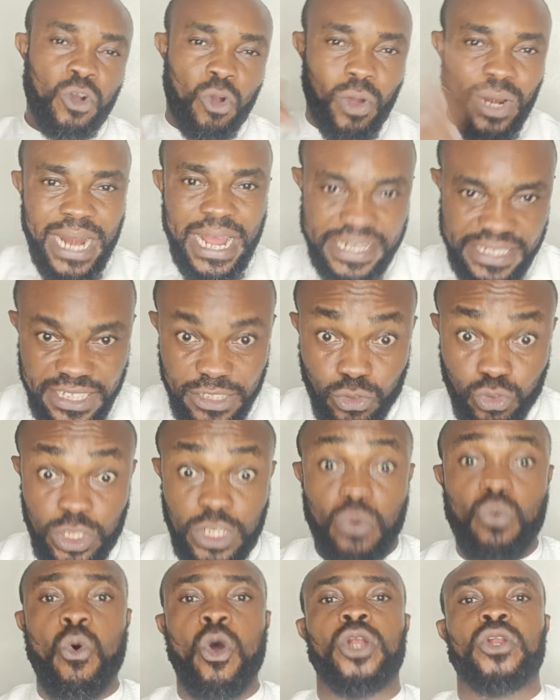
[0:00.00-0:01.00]
Connect it to
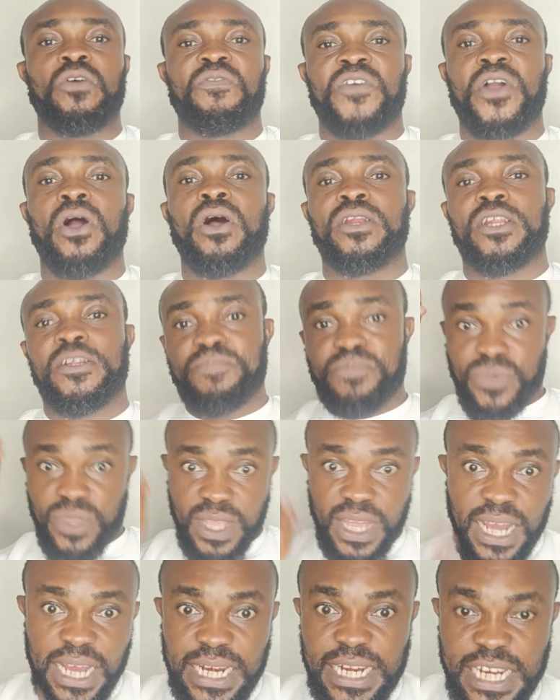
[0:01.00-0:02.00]
the Word of God
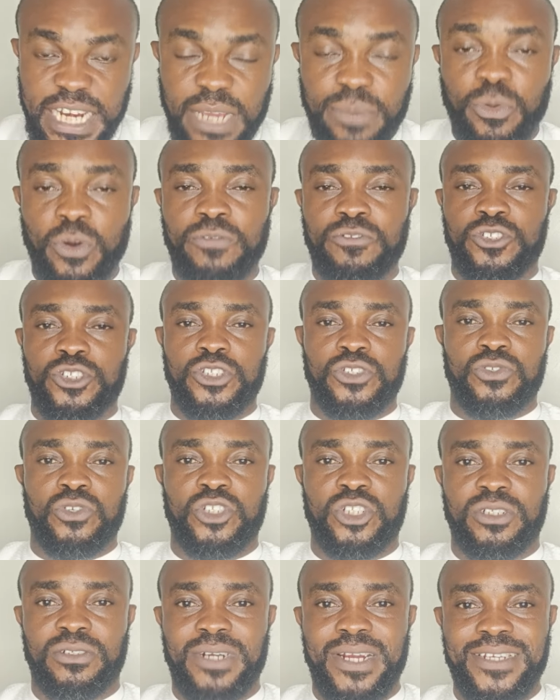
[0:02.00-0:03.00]
and the name of
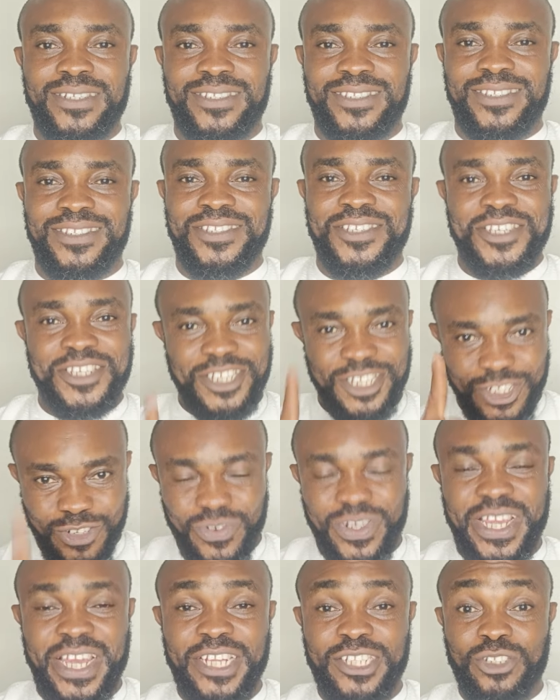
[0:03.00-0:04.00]
Jesus Christ.
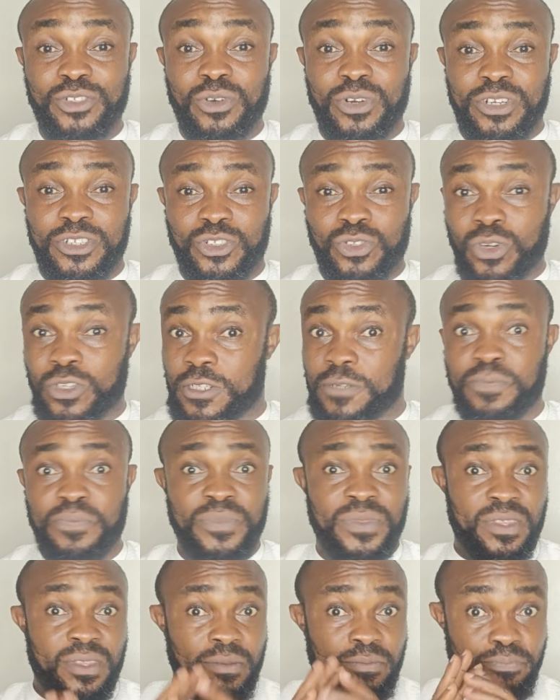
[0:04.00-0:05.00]
You get your result.
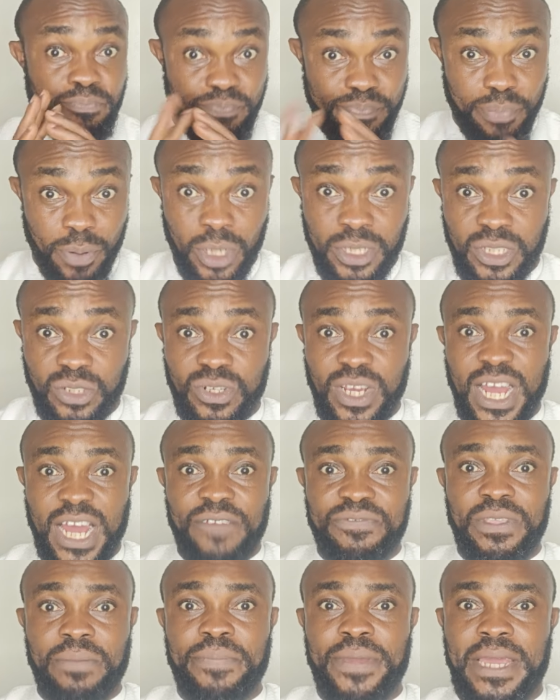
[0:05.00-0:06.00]
But you
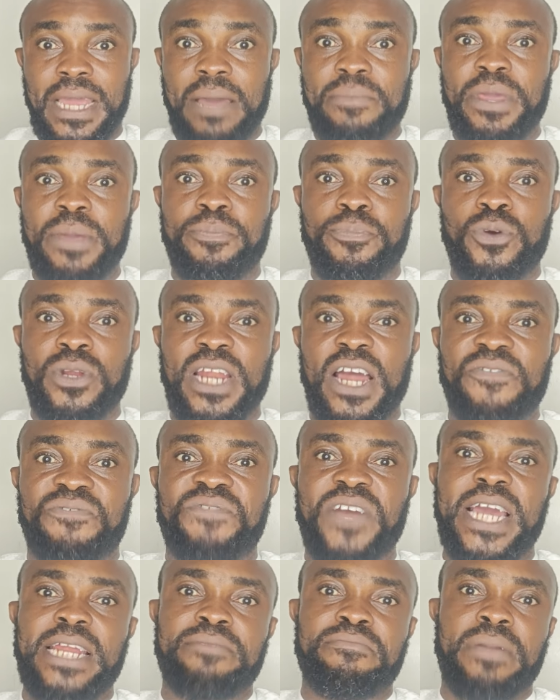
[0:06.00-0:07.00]
have to become a bona
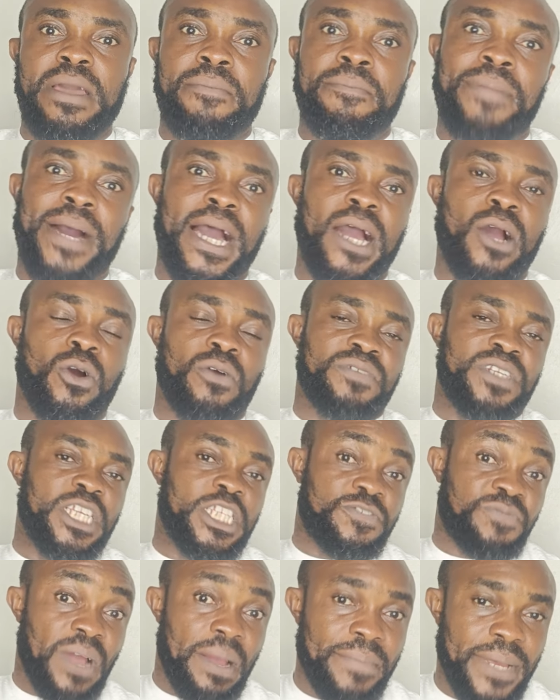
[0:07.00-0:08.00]
fide member of
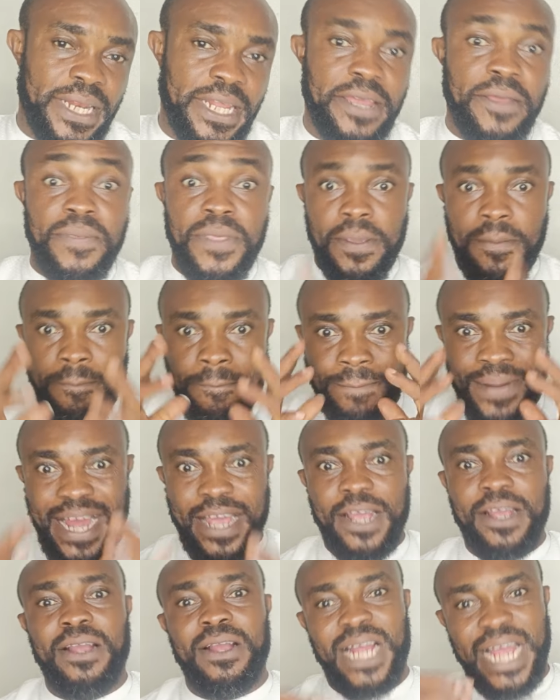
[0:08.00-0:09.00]
this family
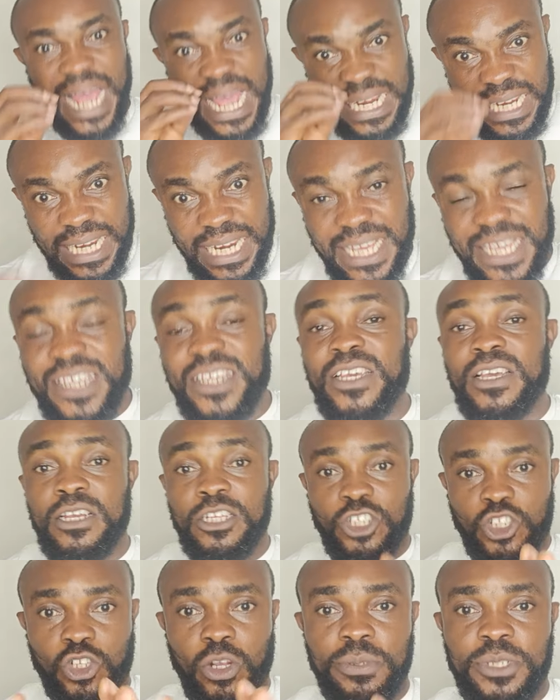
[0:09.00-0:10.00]
by kindly
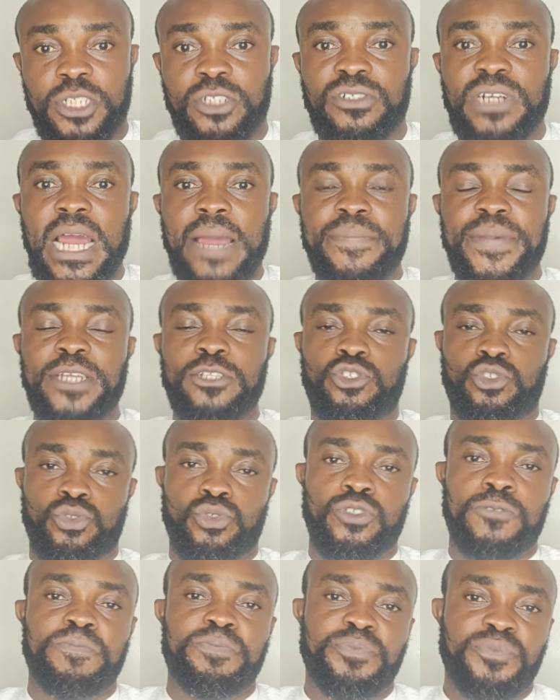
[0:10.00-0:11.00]
subscribing
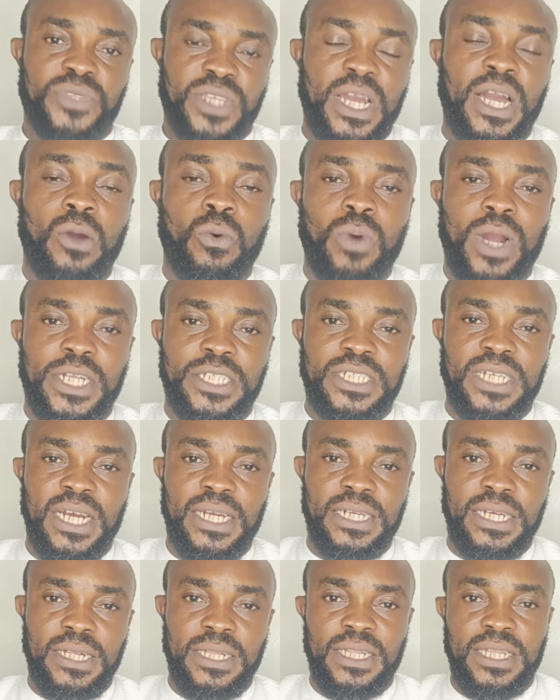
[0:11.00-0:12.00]
to our
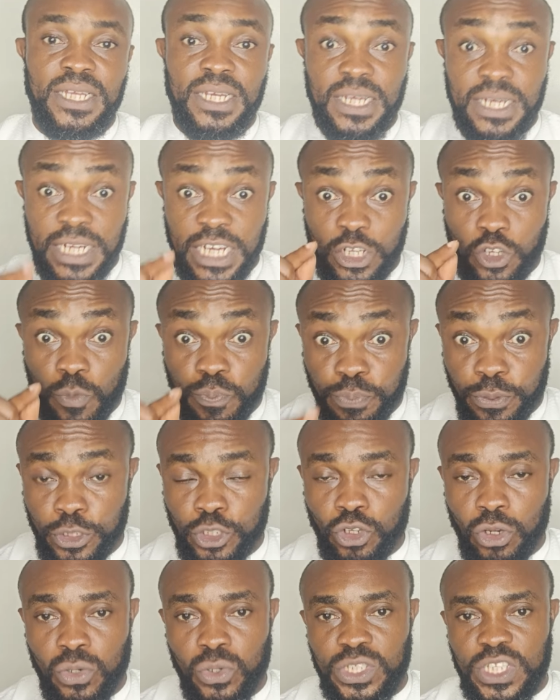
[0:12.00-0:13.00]
channel. Then you
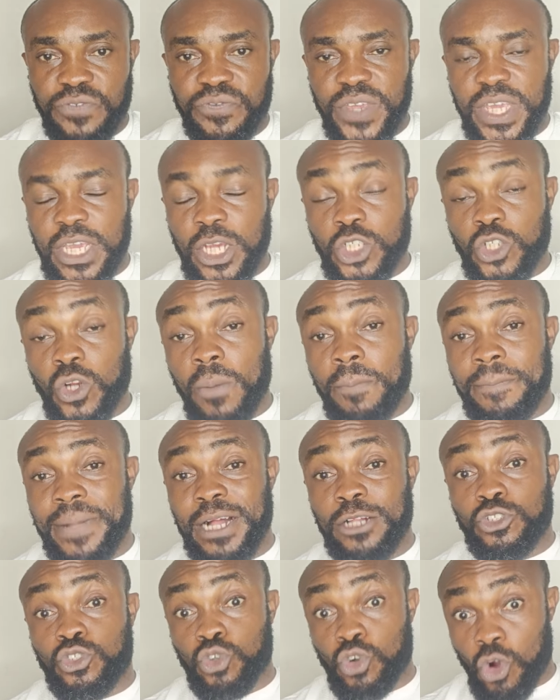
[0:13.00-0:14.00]
put your notification
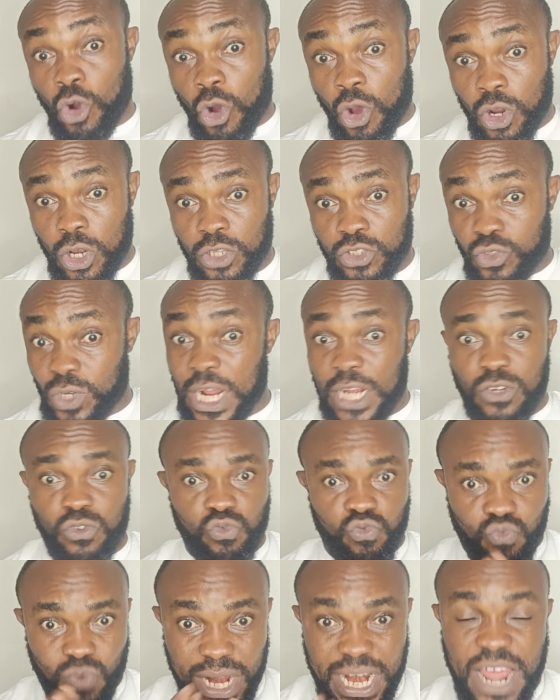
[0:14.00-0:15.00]
bell to all so that
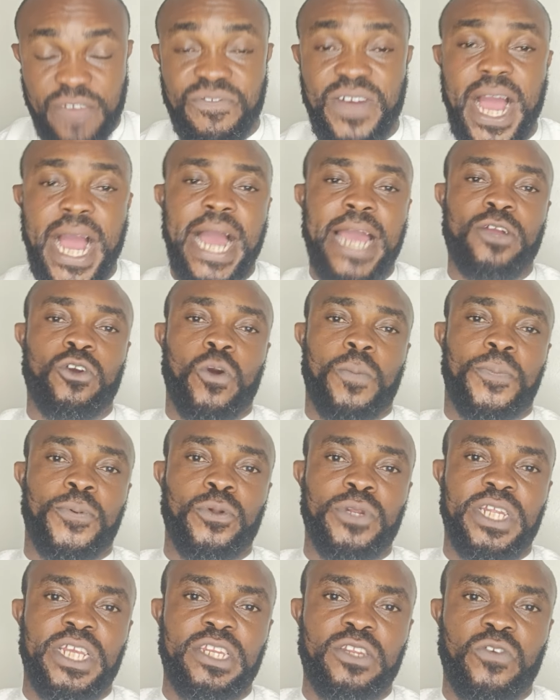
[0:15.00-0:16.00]
whenever I
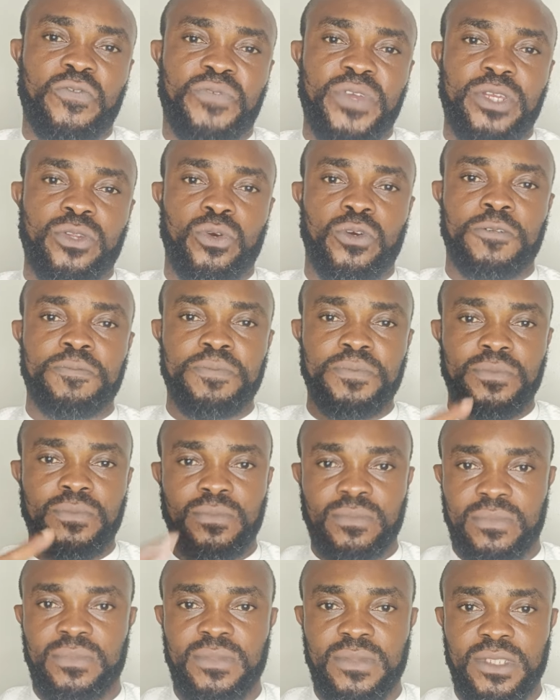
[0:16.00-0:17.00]
upload a new video,
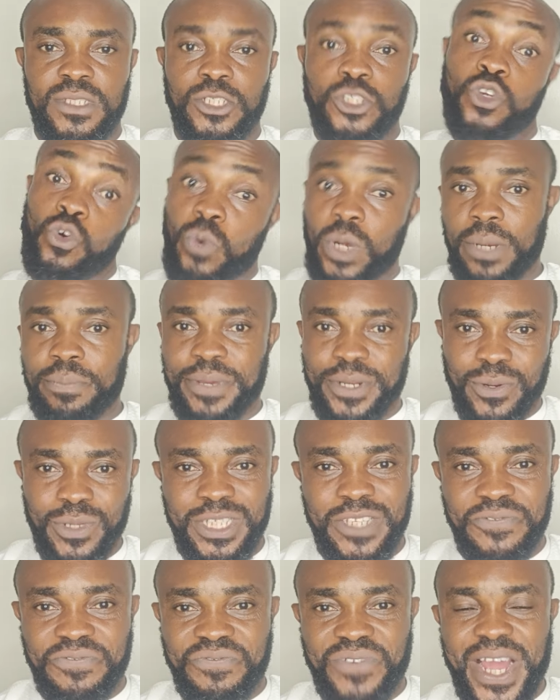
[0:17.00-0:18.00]
you will be
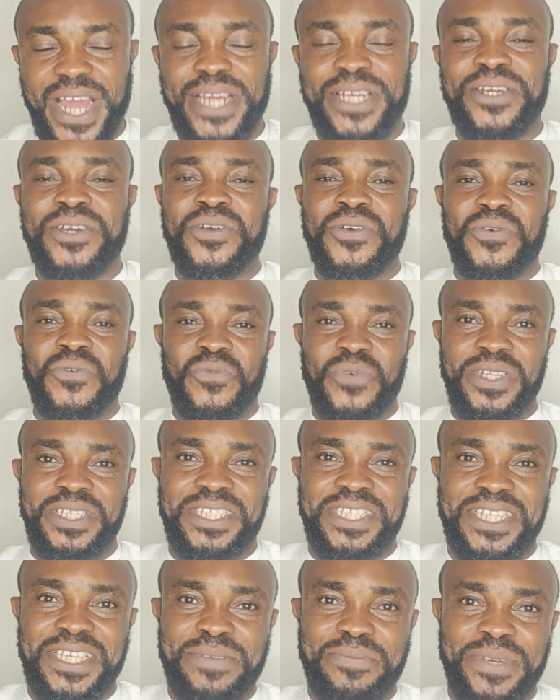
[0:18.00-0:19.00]
notified
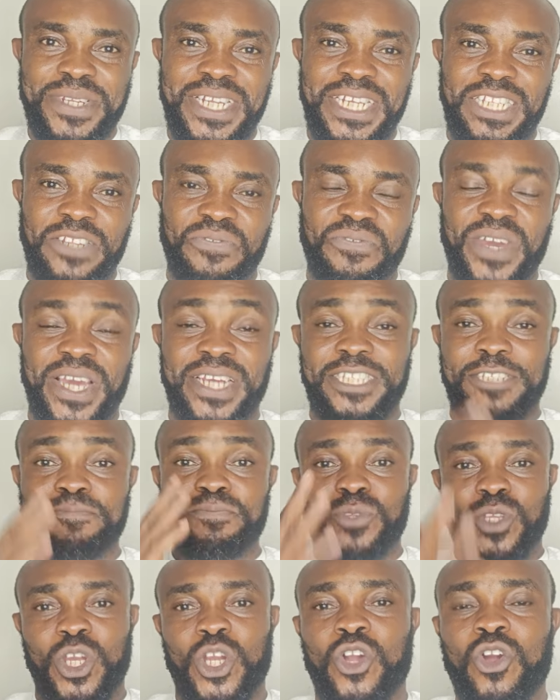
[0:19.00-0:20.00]
with immediate effect.
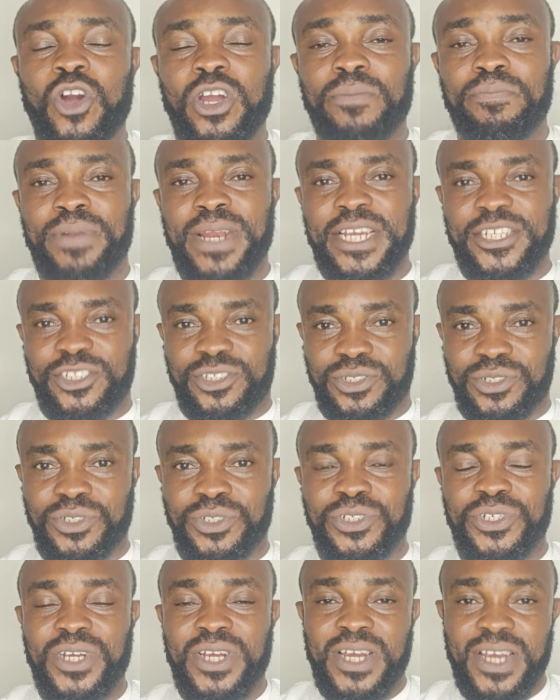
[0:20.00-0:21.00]
God bless
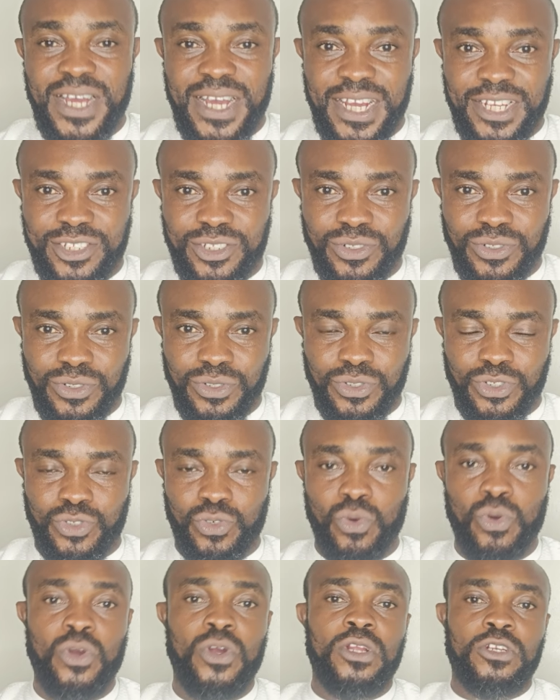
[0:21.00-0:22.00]
you as you do
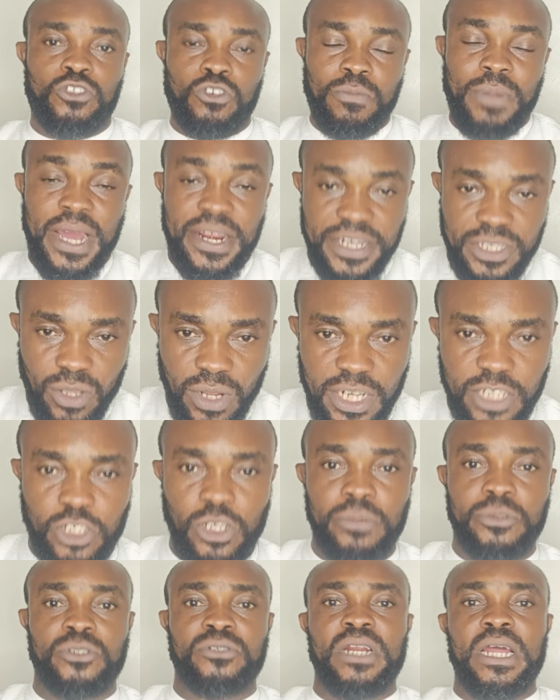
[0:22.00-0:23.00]
so. To my returning
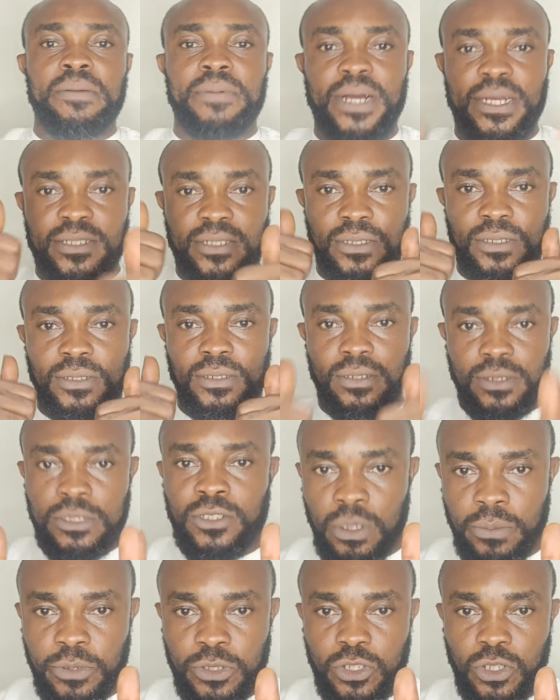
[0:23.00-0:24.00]
subscribers,
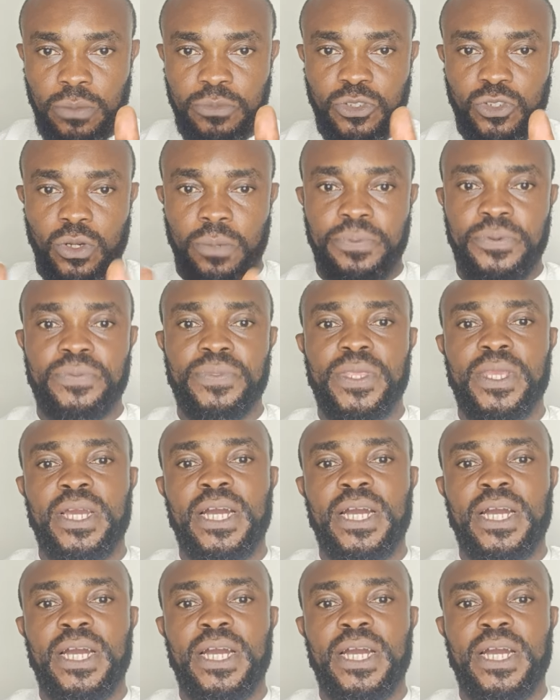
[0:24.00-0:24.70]
double thumbs up.